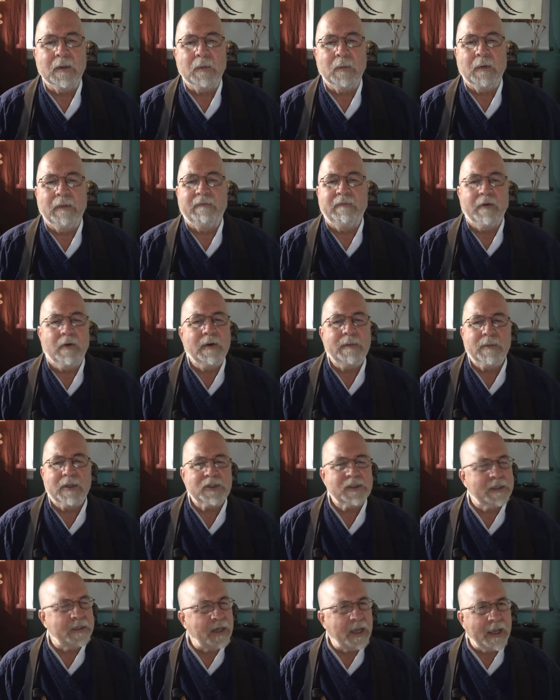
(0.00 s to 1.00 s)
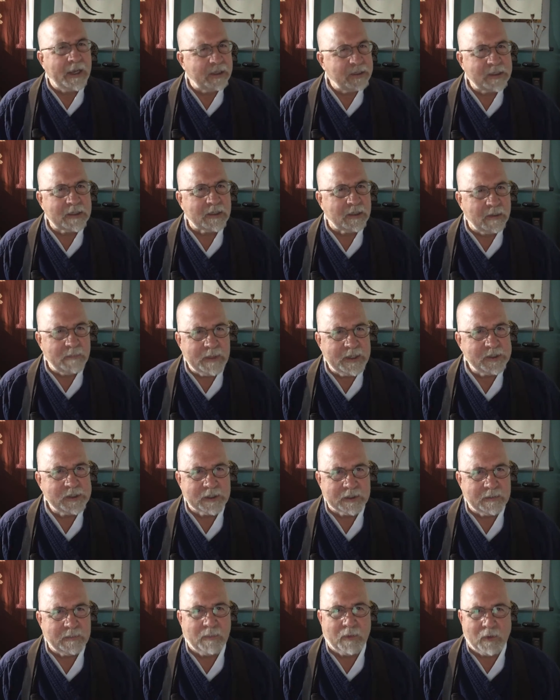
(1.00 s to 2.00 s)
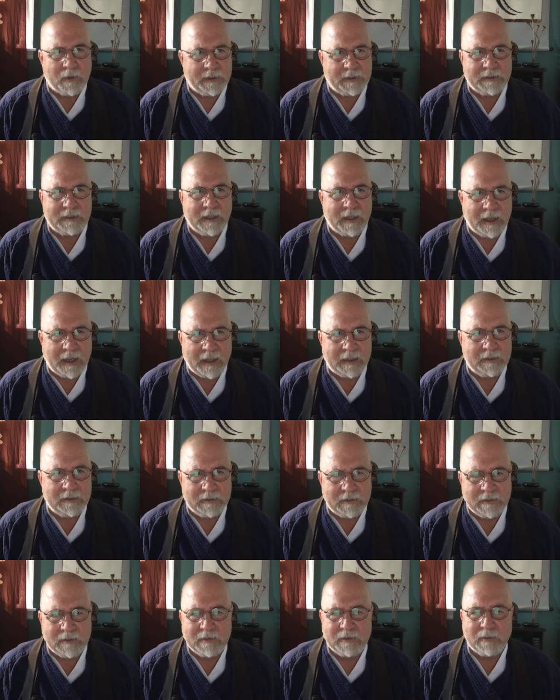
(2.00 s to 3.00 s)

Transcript: with very much an exclamation point added